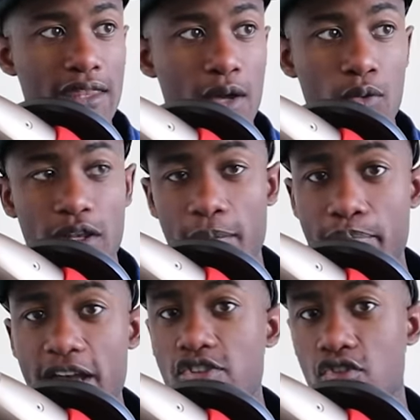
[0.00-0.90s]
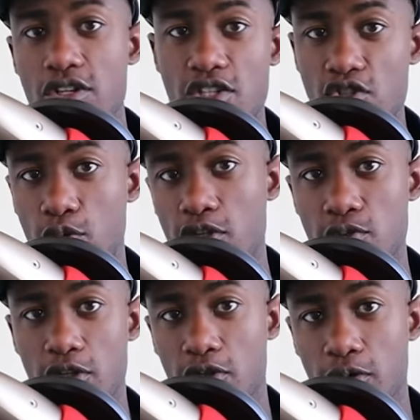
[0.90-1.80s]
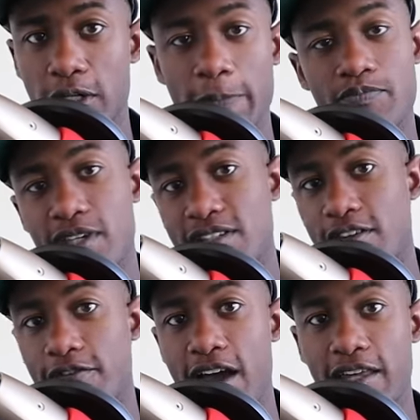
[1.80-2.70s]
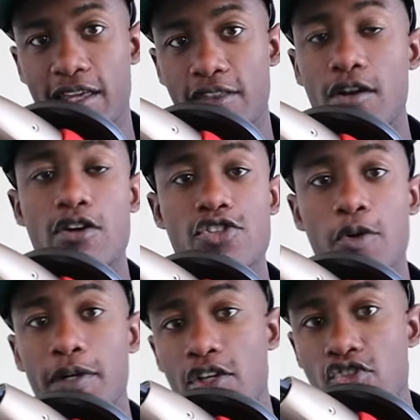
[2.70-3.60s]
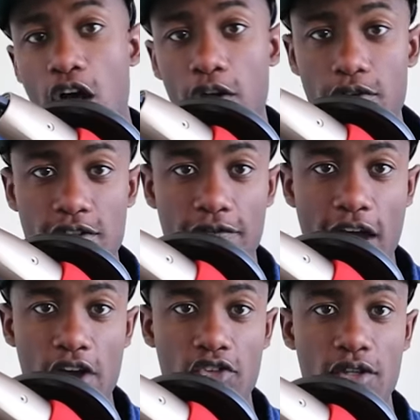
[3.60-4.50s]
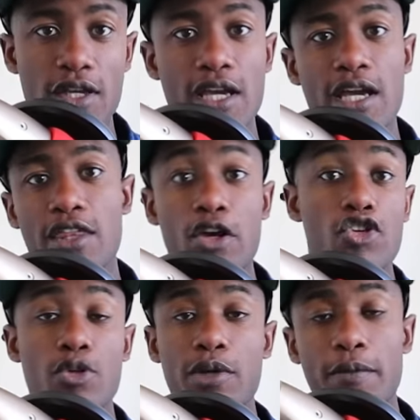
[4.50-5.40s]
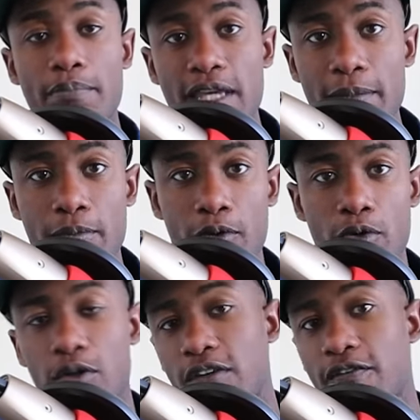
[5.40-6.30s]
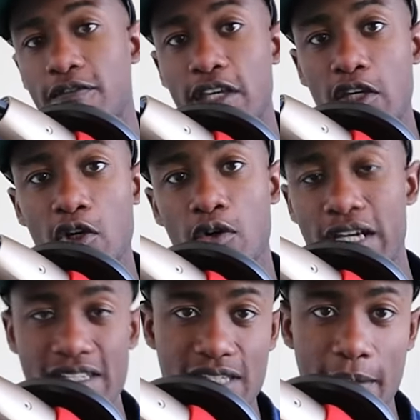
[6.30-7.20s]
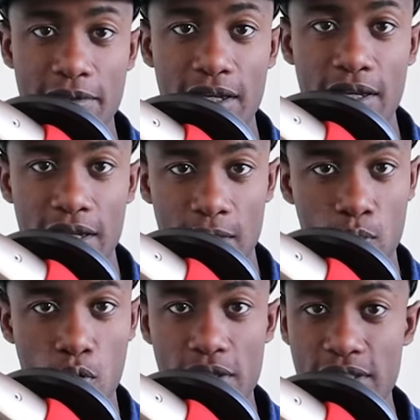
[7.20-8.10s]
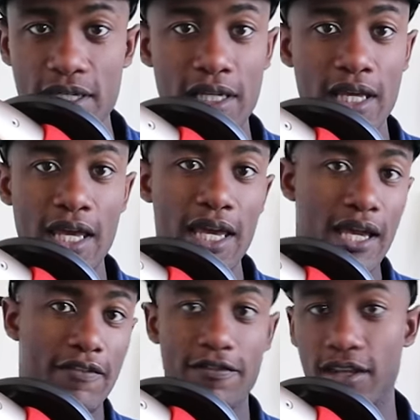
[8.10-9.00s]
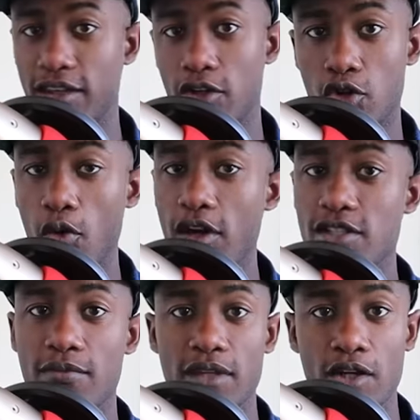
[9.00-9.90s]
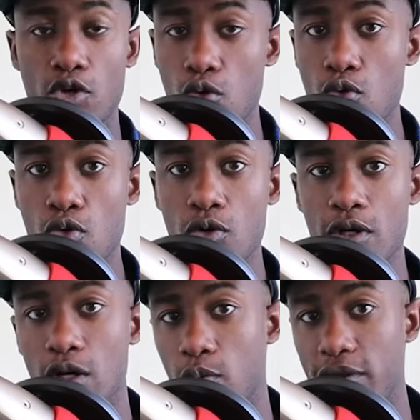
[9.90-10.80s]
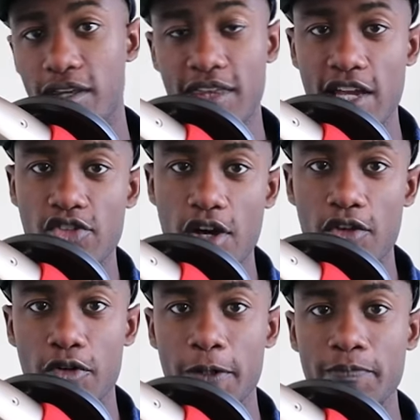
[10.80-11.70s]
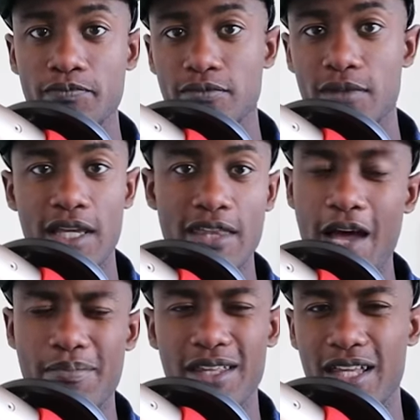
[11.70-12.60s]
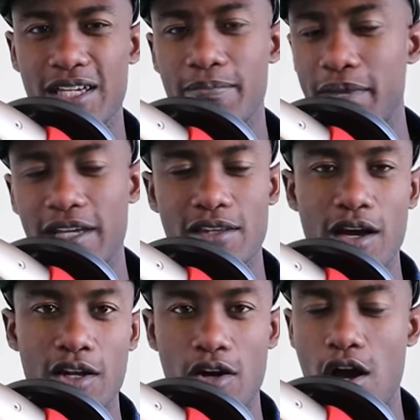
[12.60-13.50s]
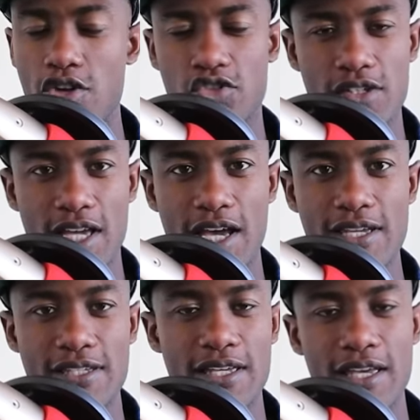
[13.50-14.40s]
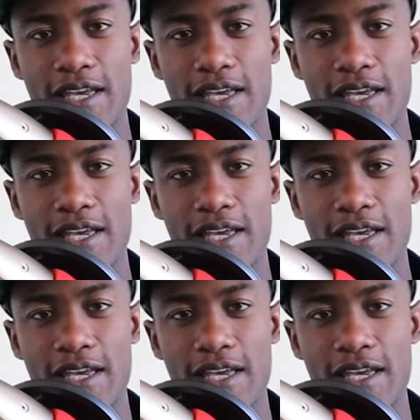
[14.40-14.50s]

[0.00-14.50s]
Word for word: that one of the best trends in 2023 is the fact that there are so many genres of fashion and there are so many people who can feel accepted and wanted and feel like they're doing something cool within that genre and not be like picked on or ostracized.